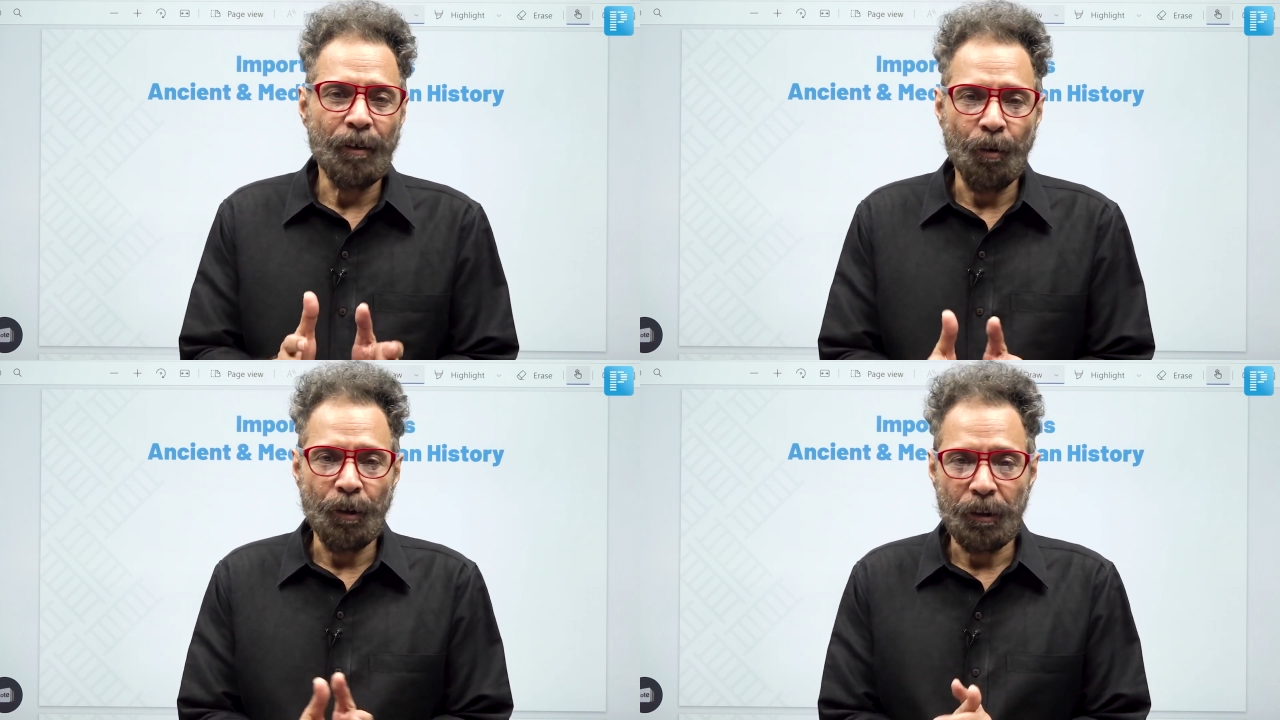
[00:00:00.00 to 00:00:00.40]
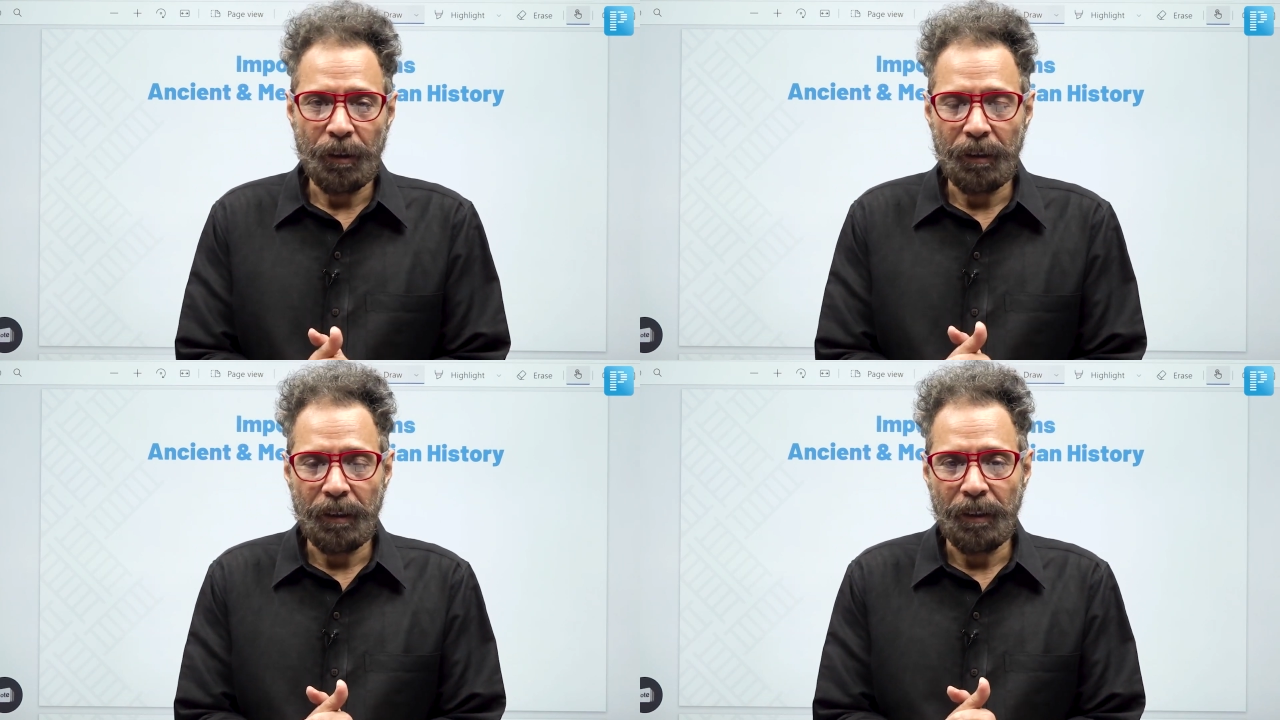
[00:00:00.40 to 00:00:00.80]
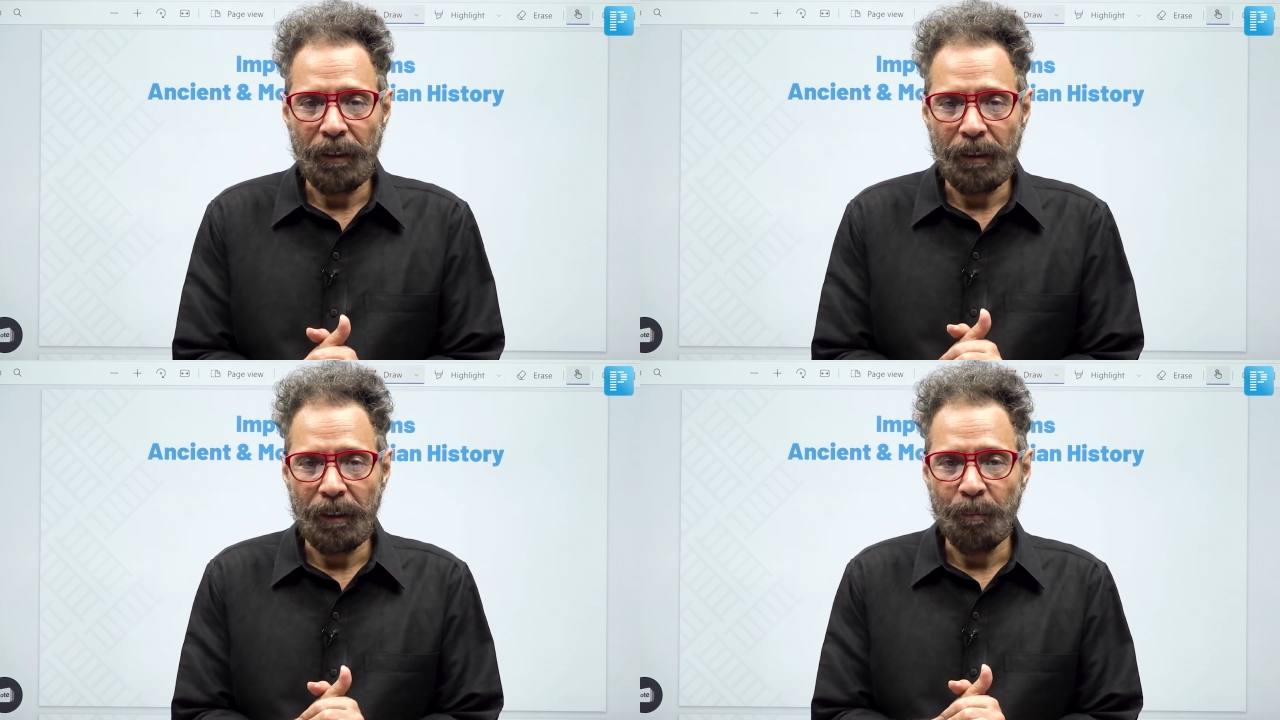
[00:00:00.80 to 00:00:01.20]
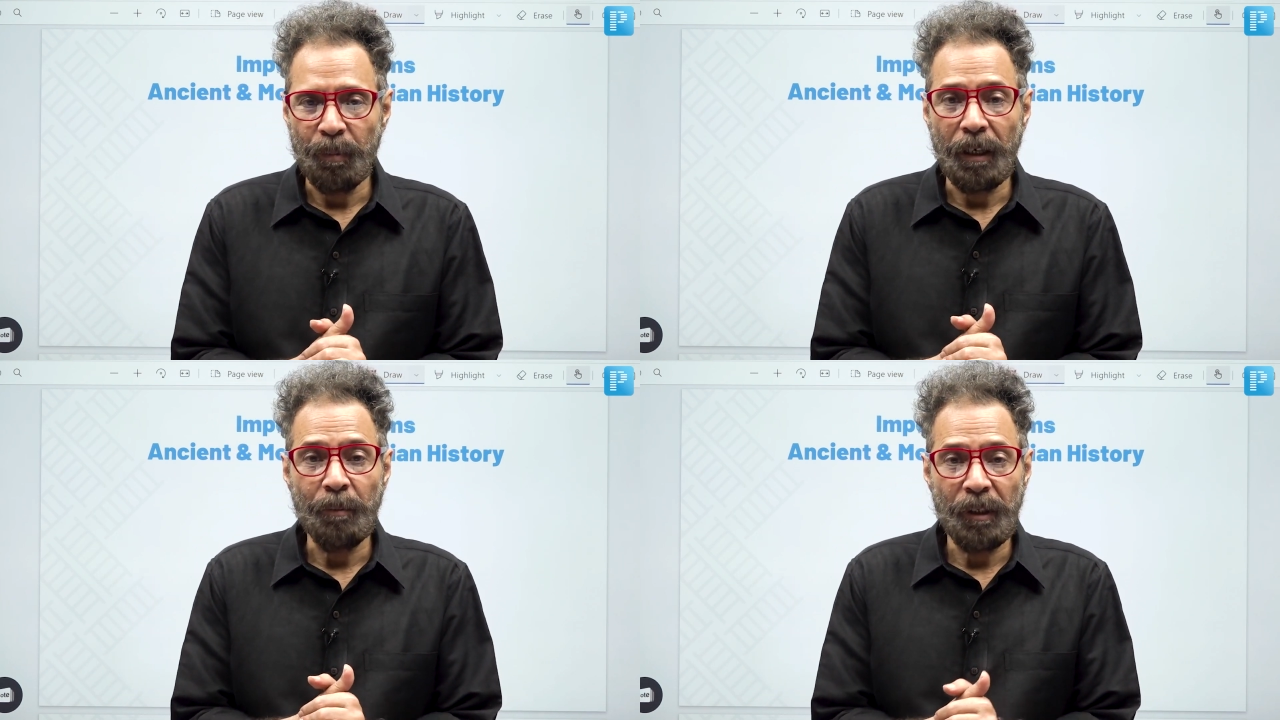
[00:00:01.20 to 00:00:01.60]
questions in the
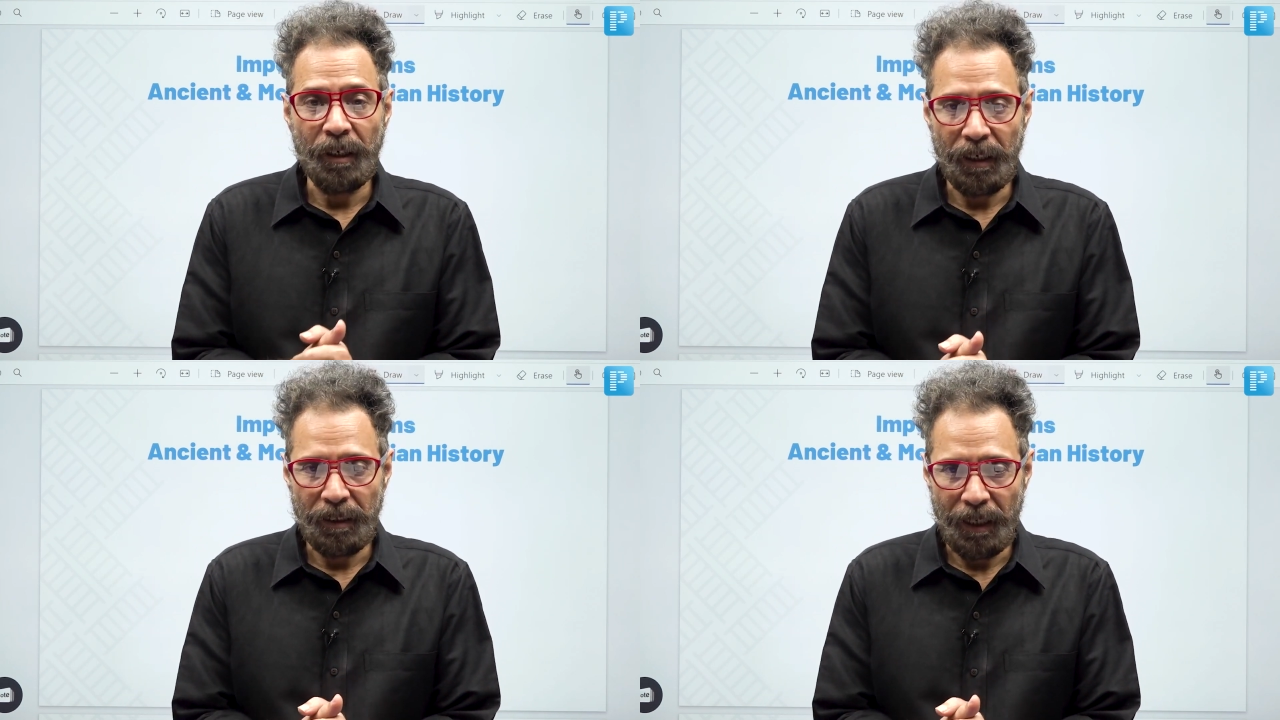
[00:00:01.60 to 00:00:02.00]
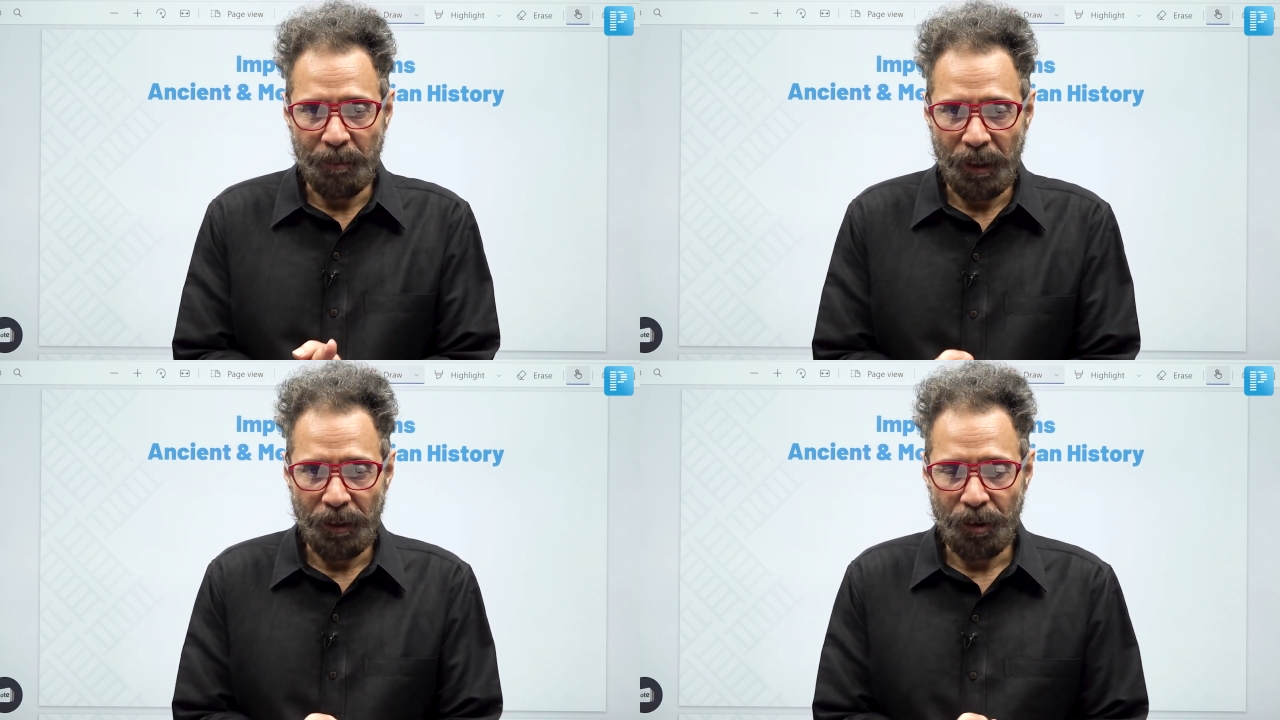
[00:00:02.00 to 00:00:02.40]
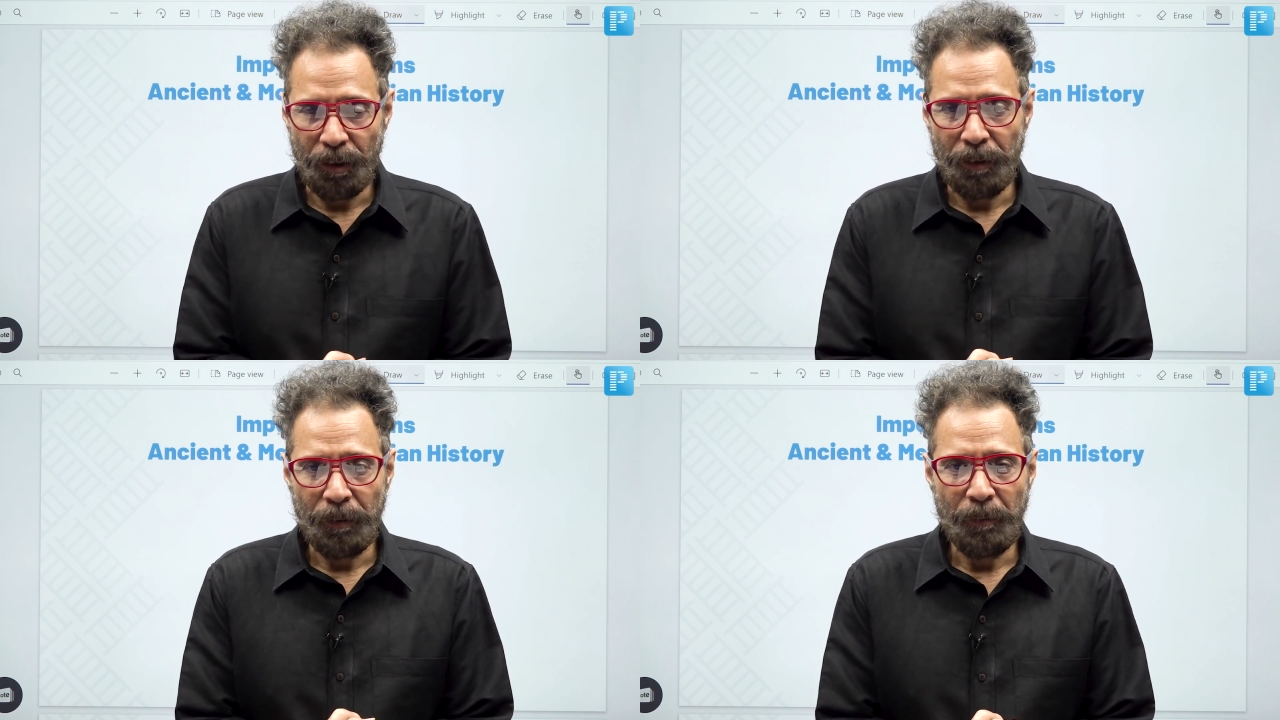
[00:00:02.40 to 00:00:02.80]
preliminary examination